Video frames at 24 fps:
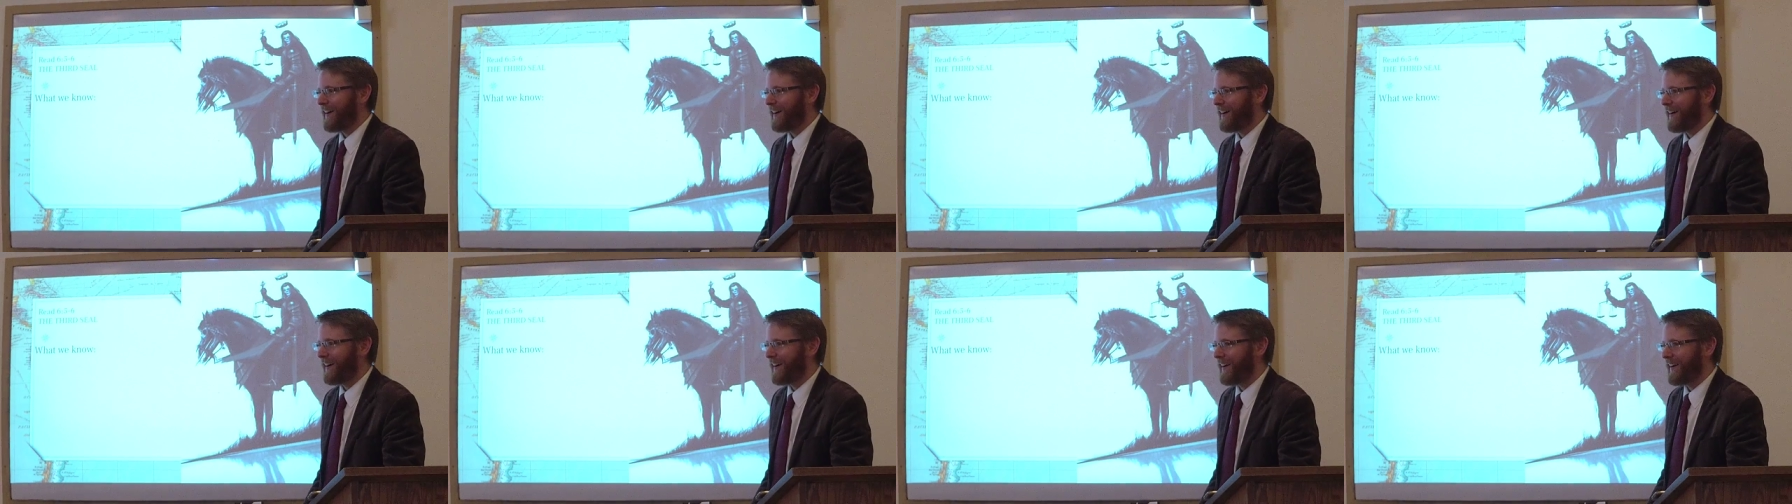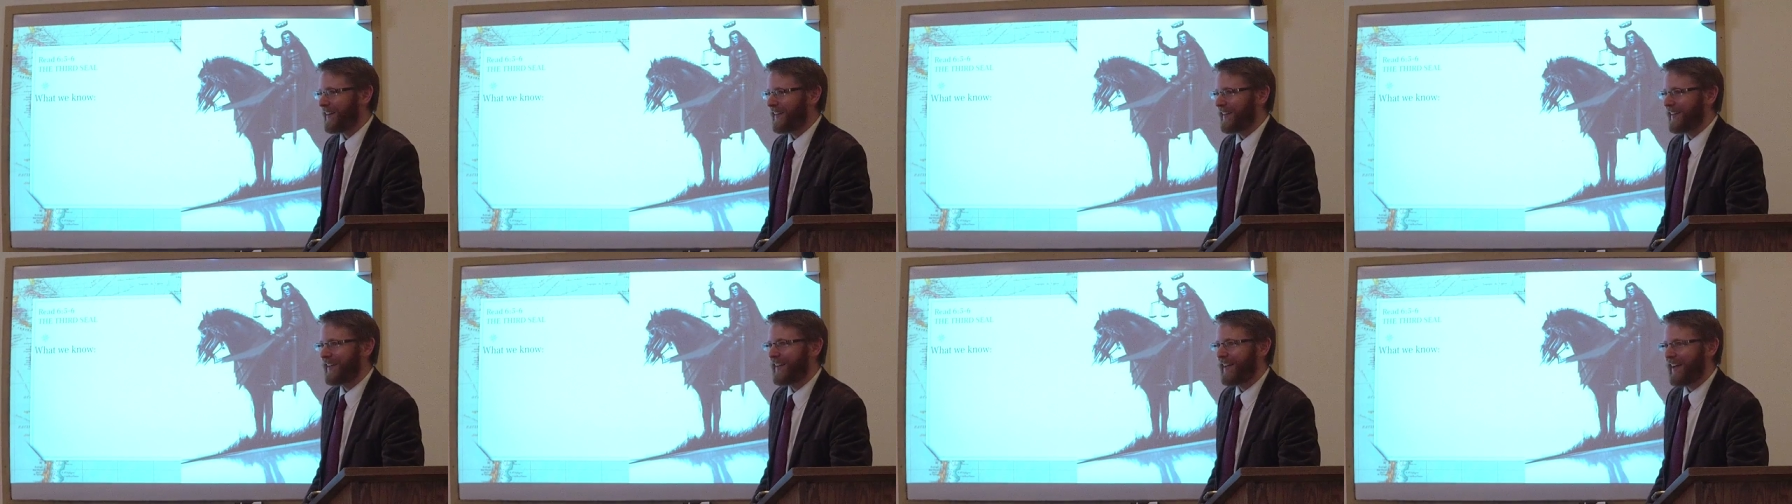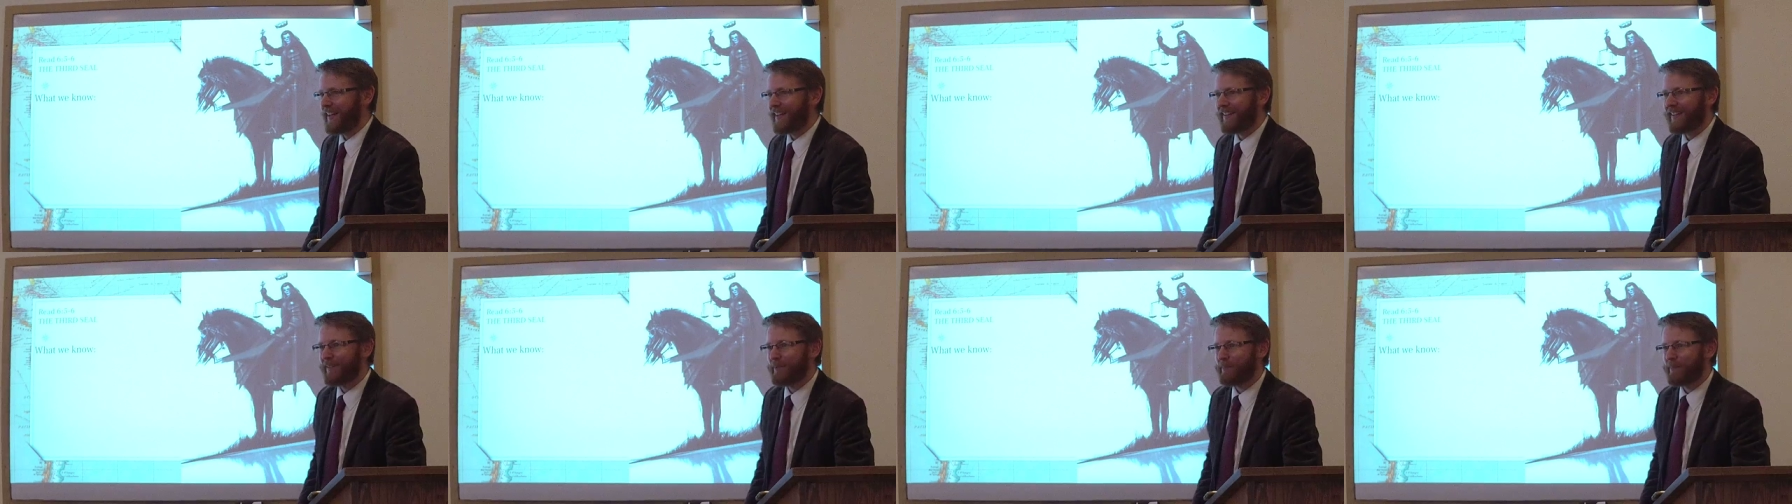I
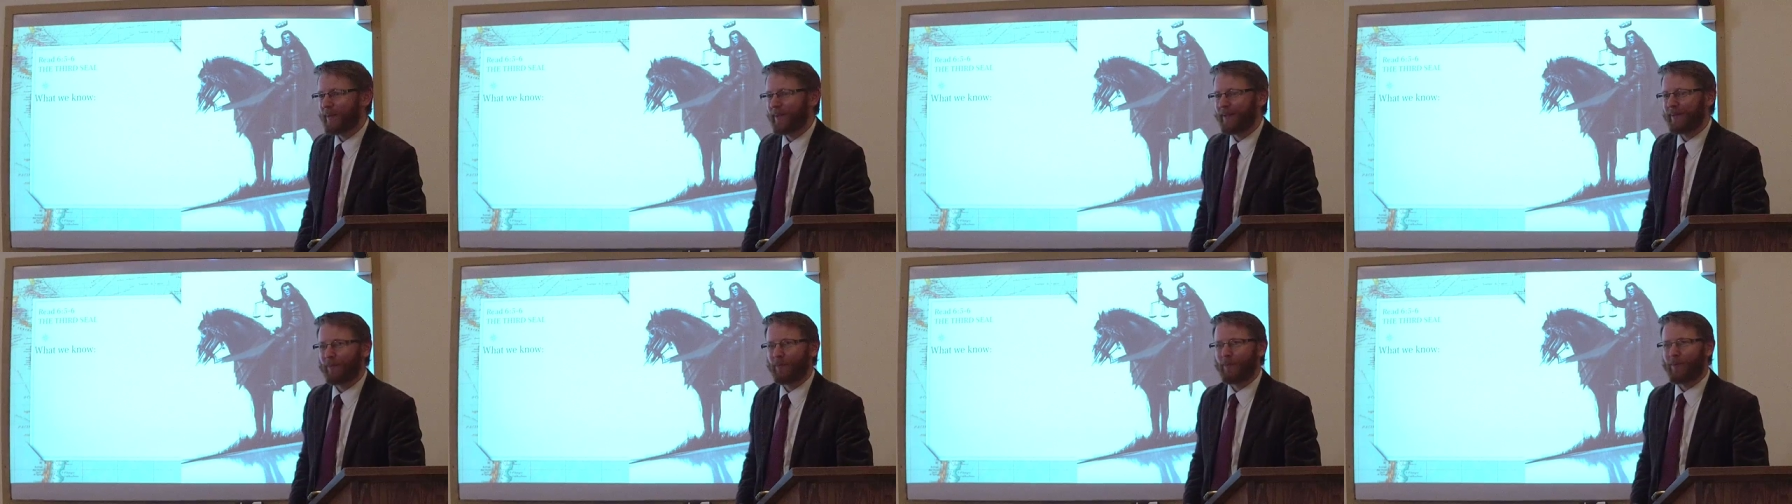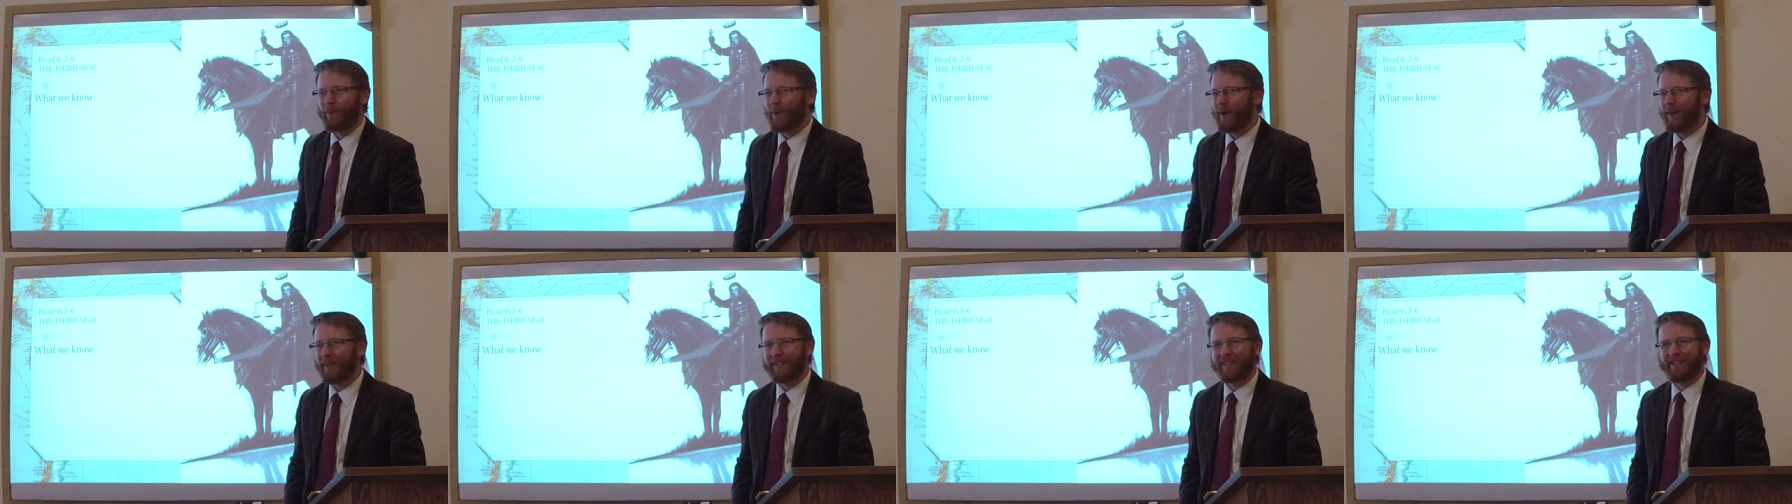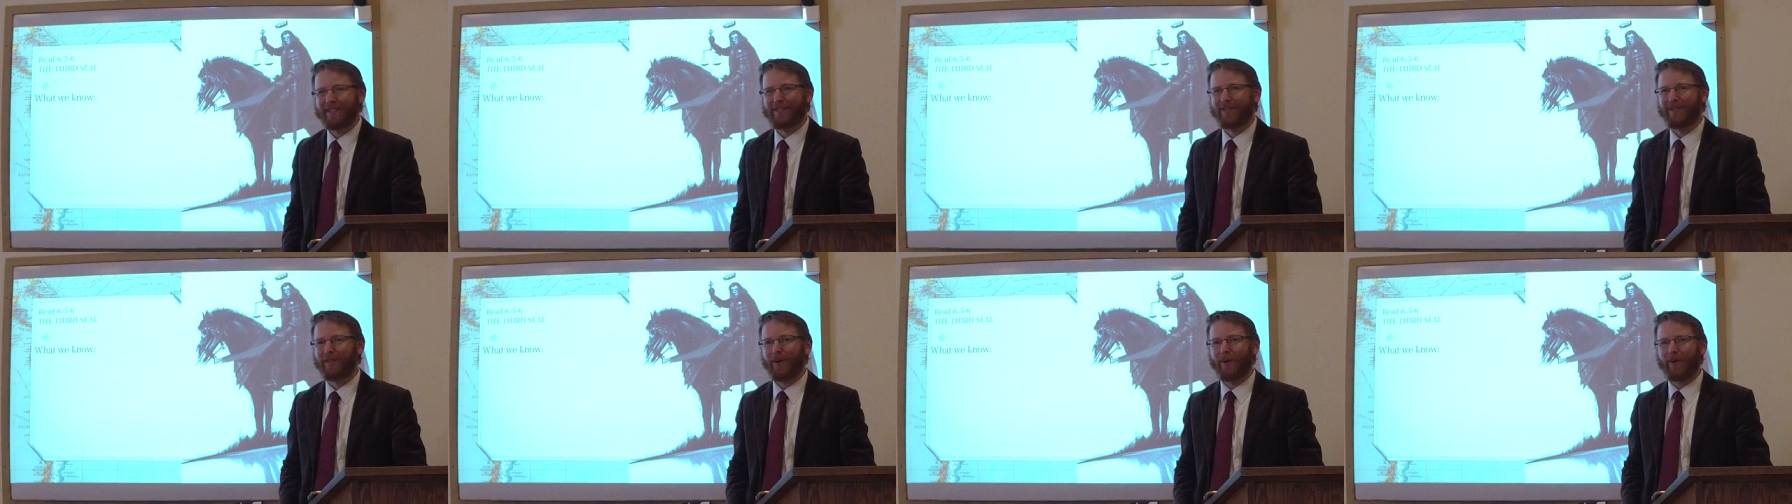get it, but what
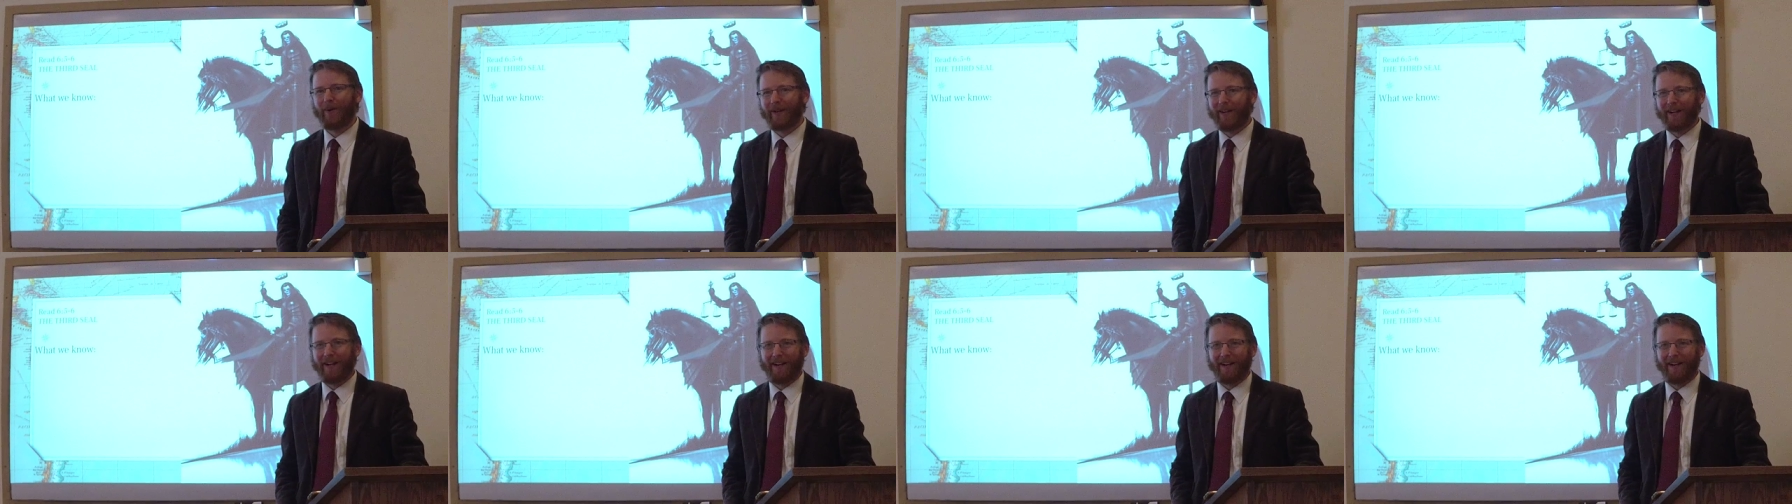is going